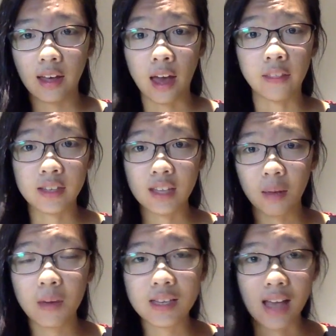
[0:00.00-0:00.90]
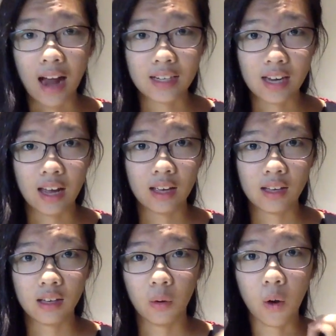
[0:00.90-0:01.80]
And the same exact day,
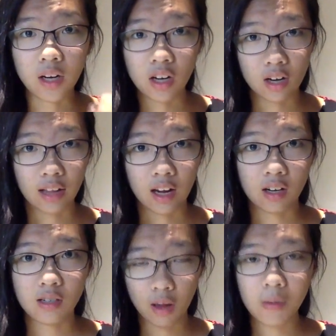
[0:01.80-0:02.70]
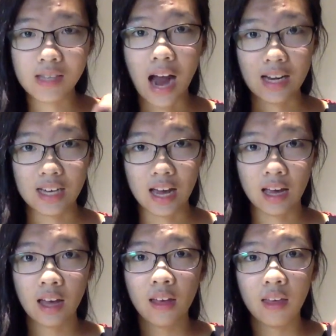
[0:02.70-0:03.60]
1 year later,
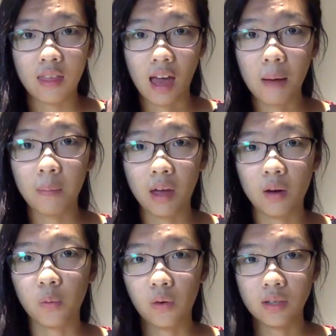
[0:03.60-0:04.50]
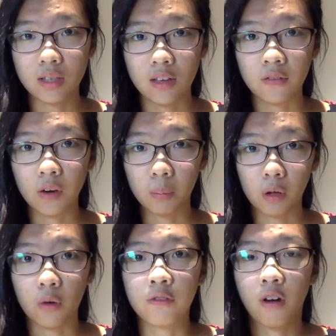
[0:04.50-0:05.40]
that man will receive a
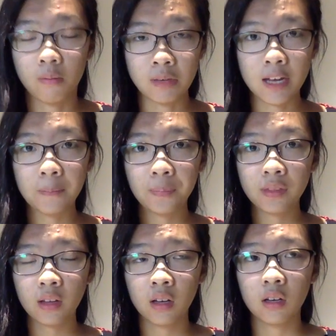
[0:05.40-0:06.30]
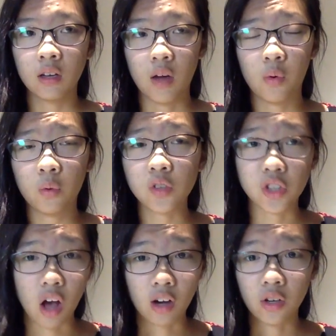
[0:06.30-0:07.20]
blow from me. Everyone was
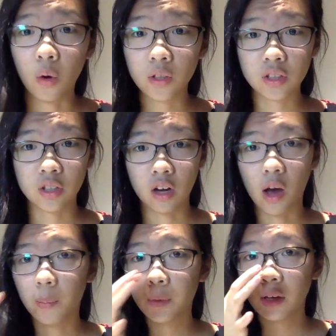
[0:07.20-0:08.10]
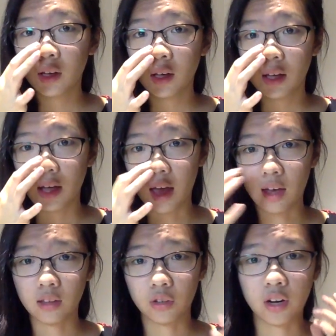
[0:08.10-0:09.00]
shocked, no one stood up,
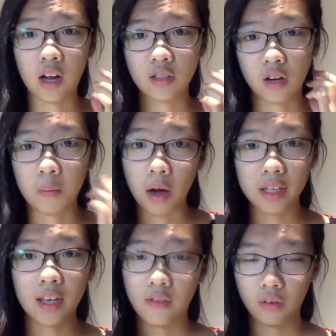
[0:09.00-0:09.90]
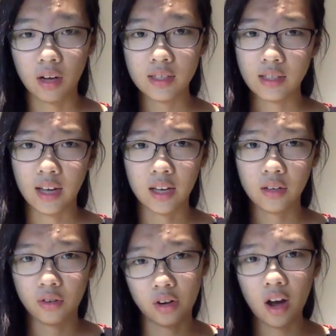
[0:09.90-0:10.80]
and the Green Knight started mocking everyone, saying,
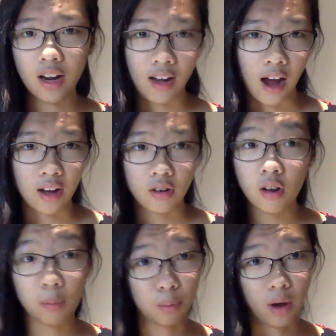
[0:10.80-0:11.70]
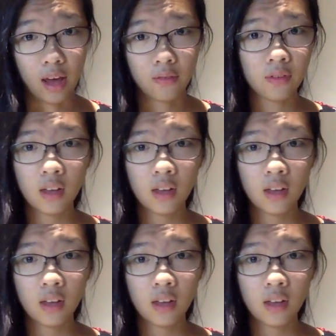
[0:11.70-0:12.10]
"You're not a knight, you're not brave."